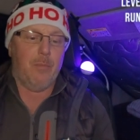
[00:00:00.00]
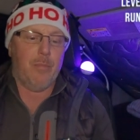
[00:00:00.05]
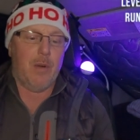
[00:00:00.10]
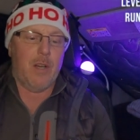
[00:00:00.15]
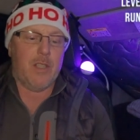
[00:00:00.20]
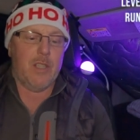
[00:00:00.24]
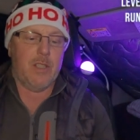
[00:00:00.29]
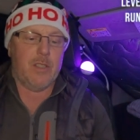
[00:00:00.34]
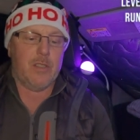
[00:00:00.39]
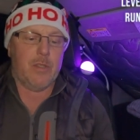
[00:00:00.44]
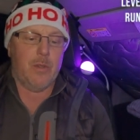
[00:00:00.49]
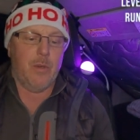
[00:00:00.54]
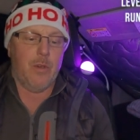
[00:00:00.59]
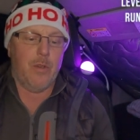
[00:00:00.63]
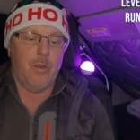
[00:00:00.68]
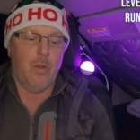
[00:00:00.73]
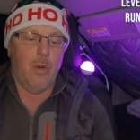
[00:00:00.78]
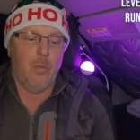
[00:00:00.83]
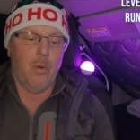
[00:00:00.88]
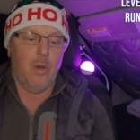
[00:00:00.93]
Press it to
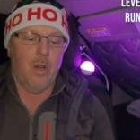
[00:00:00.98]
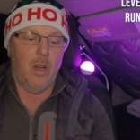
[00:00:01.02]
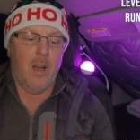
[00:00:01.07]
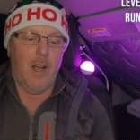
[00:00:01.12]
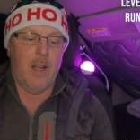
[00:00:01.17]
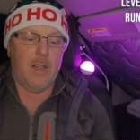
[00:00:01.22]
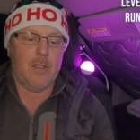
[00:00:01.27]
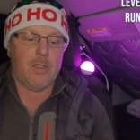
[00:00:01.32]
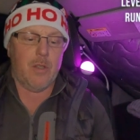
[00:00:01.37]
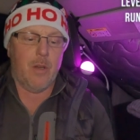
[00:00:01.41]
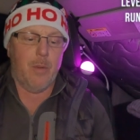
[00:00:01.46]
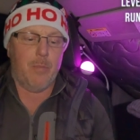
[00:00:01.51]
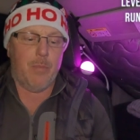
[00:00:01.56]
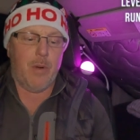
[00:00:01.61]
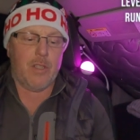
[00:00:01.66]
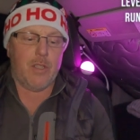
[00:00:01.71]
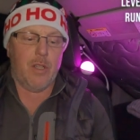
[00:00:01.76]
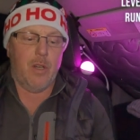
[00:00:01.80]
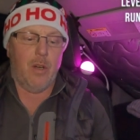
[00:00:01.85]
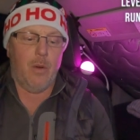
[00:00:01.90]
a normal light, so you
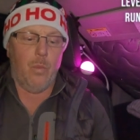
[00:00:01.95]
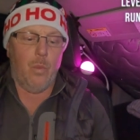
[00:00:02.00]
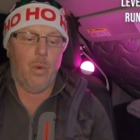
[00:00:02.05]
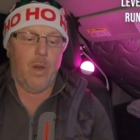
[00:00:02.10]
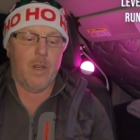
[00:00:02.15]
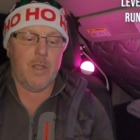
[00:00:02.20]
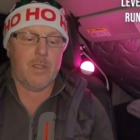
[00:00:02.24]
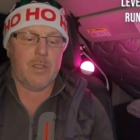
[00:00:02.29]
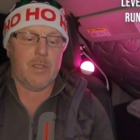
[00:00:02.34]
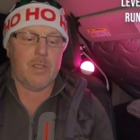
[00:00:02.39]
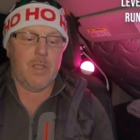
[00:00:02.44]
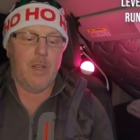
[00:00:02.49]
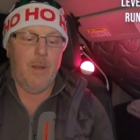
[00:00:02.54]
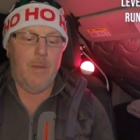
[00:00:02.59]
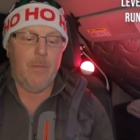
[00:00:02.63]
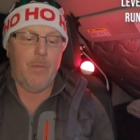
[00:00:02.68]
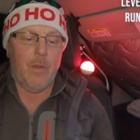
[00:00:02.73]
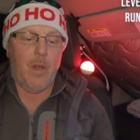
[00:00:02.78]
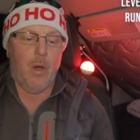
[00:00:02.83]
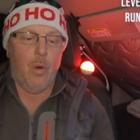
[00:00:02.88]
press it on once,
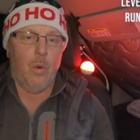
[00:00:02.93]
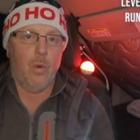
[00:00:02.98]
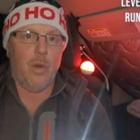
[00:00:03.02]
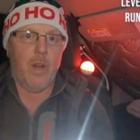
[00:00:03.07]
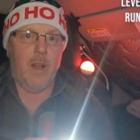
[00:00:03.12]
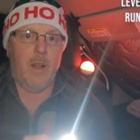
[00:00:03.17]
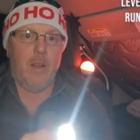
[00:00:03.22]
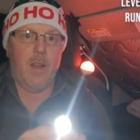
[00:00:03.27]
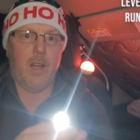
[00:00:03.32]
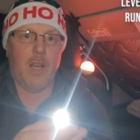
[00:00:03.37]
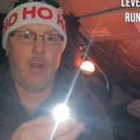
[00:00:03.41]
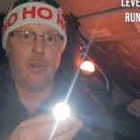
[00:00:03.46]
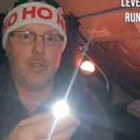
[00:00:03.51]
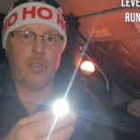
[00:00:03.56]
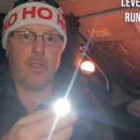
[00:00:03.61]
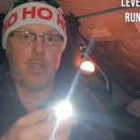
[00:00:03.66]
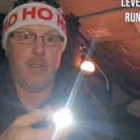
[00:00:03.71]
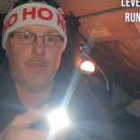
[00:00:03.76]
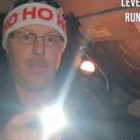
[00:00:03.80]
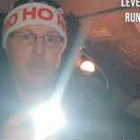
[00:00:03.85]
hold it, it
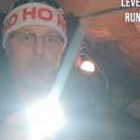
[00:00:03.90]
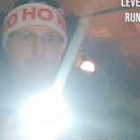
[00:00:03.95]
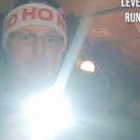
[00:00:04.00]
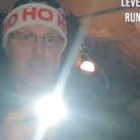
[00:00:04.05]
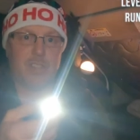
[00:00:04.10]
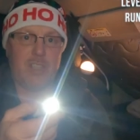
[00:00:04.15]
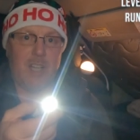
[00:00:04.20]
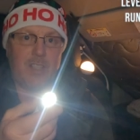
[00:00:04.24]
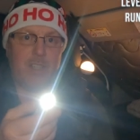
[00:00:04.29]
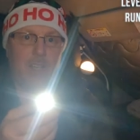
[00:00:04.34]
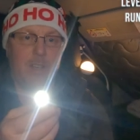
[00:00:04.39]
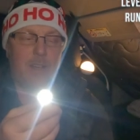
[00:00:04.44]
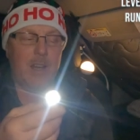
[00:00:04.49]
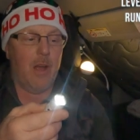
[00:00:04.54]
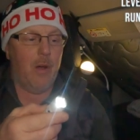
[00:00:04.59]
goes to the first setting.